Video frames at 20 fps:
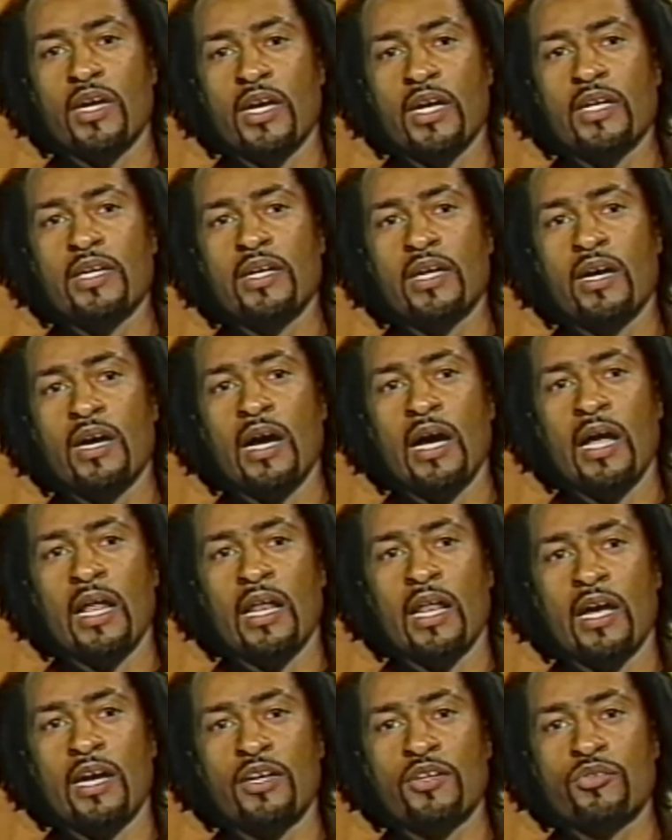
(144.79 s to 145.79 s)
and their
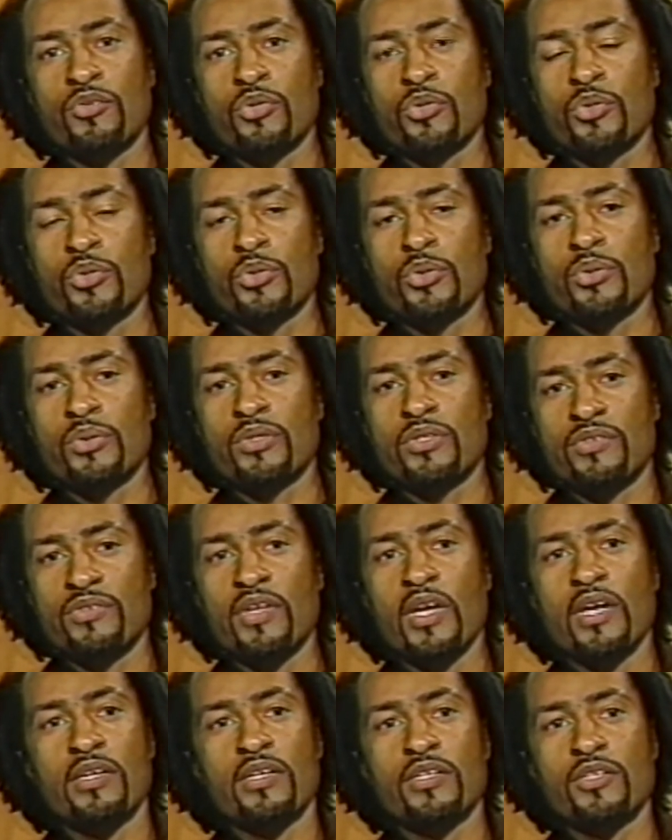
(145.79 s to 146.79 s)
allies who
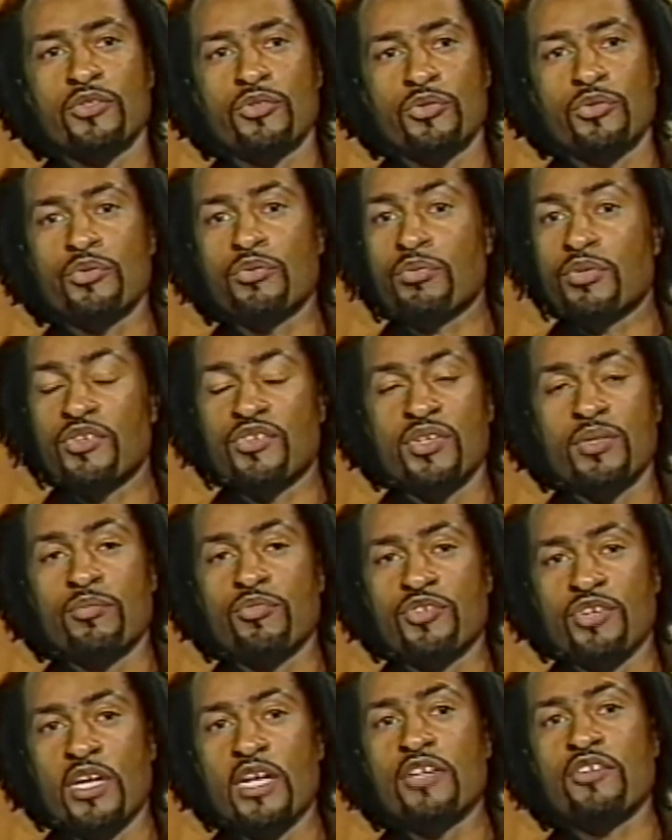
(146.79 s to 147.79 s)
decided to do regime
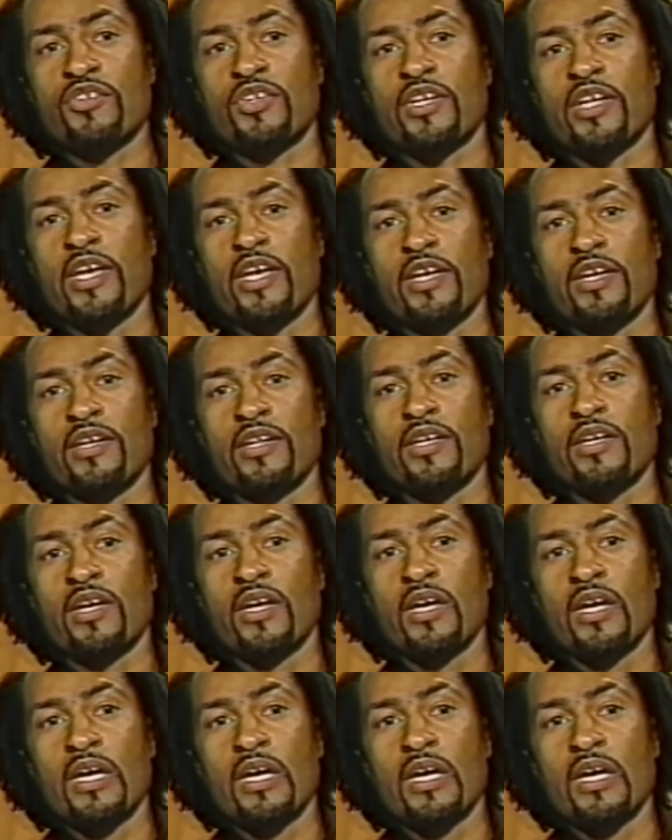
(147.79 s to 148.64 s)
change in Haiti.